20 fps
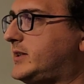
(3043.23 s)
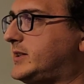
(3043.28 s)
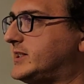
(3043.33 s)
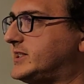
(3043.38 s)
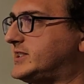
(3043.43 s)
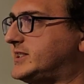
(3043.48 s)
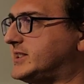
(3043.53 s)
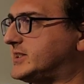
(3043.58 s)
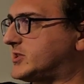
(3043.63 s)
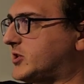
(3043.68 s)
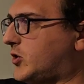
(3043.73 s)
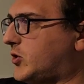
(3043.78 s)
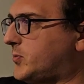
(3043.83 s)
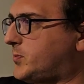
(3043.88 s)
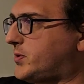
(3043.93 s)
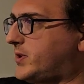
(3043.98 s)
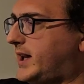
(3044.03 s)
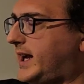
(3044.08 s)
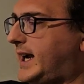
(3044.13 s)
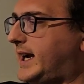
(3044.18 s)
This
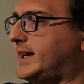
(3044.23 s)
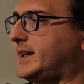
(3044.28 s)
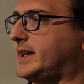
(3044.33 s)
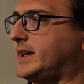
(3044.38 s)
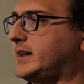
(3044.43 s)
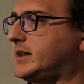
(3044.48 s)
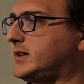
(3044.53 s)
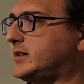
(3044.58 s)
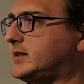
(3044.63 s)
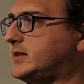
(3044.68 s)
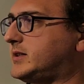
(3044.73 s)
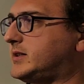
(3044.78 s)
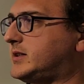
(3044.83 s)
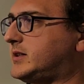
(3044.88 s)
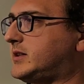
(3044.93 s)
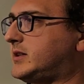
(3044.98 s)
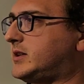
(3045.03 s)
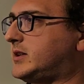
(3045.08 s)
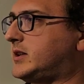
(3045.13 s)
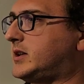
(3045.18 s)
whole planning,
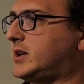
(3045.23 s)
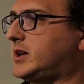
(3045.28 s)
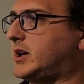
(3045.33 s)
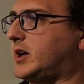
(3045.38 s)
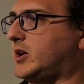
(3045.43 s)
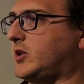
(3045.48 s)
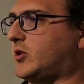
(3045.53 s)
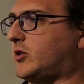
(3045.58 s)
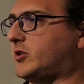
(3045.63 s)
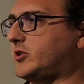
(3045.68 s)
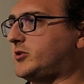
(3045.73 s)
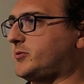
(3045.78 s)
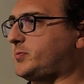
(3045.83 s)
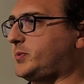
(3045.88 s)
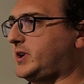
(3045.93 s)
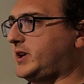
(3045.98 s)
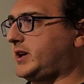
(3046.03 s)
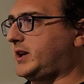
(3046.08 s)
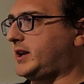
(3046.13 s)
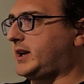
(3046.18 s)
in order to
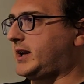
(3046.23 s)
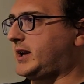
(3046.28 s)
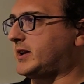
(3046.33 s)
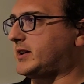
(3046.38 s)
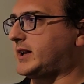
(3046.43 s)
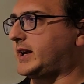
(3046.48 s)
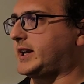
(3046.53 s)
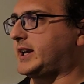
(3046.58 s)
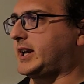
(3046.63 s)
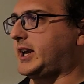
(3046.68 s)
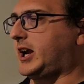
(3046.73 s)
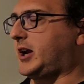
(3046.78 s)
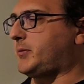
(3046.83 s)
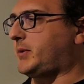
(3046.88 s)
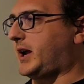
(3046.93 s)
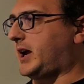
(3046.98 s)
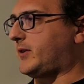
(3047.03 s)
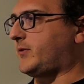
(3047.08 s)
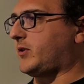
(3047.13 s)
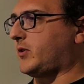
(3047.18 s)
be like him,
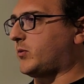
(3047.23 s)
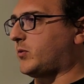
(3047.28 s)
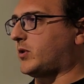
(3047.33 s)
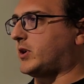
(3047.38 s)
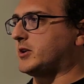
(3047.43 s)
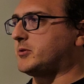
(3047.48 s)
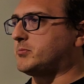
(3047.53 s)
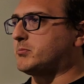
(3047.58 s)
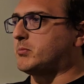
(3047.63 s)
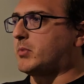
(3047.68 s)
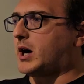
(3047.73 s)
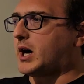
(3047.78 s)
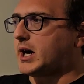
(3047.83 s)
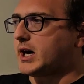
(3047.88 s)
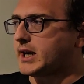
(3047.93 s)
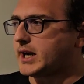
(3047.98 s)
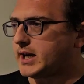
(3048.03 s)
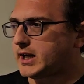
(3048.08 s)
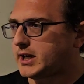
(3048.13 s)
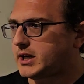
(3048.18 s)
having one
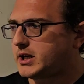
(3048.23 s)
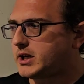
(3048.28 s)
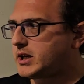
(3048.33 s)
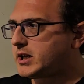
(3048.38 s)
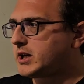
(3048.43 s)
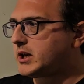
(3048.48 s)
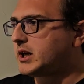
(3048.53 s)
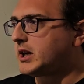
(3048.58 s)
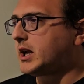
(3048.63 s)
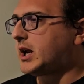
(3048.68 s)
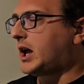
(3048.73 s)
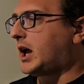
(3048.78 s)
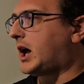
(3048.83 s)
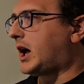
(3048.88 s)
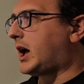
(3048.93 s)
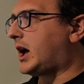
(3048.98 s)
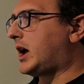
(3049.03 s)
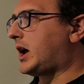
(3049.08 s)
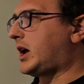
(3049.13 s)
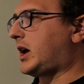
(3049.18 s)
mind,
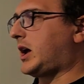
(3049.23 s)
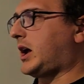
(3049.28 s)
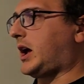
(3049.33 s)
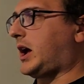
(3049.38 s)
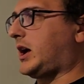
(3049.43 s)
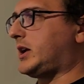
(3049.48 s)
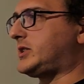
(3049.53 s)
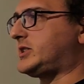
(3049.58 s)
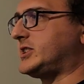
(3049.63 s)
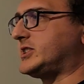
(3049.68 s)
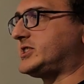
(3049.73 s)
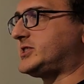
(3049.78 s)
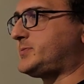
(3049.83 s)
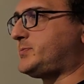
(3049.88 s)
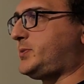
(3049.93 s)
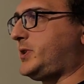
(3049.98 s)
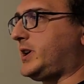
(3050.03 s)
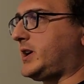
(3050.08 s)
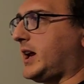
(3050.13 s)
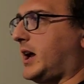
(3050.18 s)
to
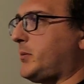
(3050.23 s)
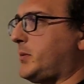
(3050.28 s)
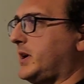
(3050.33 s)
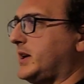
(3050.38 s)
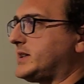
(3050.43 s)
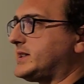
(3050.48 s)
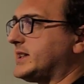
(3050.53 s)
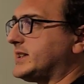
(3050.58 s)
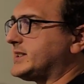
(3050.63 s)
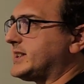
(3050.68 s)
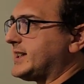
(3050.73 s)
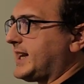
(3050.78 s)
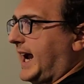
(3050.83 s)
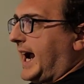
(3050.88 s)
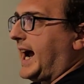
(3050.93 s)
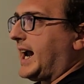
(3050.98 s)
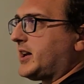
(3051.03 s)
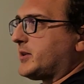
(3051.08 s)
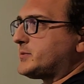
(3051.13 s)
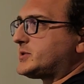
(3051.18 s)
speak. I mean, did
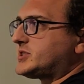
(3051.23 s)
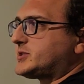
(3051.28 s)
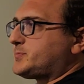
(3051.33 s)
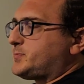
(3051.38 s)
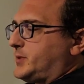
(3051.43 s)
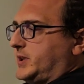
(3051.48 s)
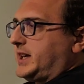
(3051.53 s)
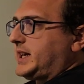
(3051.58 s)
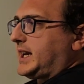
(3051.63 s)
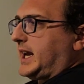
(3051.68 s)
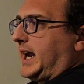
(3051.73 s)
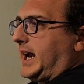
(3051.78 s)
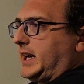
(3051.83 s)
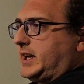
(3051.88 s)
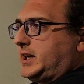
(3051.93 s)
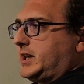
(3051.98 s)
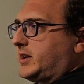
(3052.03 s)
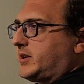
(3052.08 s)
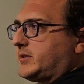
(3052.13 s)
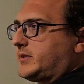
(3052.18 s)
Adam speak
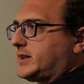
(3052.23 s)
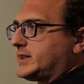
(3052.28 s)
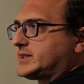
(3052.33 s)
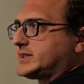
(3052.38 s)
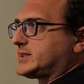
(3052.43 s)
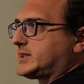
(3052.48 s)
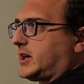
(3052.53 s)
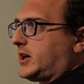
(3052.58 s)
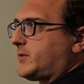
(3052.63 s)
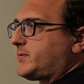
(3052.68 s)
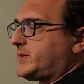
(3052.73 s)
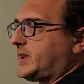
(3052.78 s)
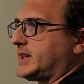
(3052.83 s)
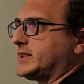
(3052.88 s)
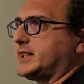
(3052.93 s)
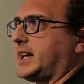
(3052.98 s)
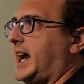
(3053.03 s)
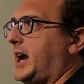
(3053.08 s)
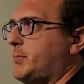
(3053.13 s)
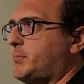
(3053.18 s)
any of this stuff
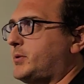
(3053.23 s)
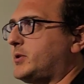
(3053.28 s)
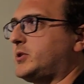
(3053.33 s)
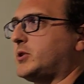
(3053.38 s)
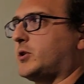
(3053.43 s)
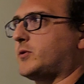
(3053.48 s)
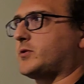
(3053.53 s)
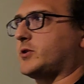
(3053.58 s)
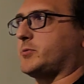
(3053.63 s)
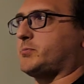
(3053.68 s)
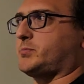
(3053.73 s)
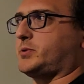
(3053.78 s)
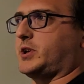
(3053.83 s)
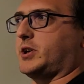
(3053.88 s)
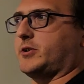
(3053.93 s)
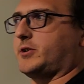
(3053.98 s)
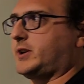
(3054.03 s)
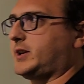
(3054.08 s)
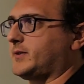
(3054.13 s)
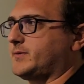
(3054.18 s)
that's happened over a
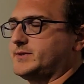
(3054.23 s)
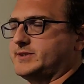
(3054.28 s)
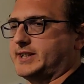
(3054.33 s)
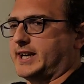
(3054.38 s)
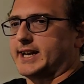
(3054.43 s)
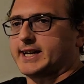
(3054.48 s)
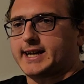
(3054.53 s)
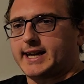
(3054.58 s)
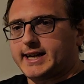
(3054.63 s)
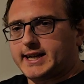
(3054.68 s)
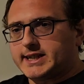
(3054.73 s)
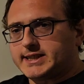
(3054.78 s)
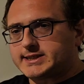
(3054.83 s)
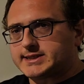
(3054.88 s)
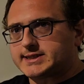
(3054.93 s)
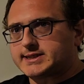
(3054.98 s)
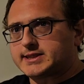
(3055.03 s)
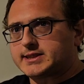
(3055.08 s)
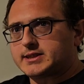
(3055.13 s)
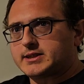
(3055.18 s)
period of
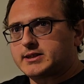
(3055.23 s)
decades?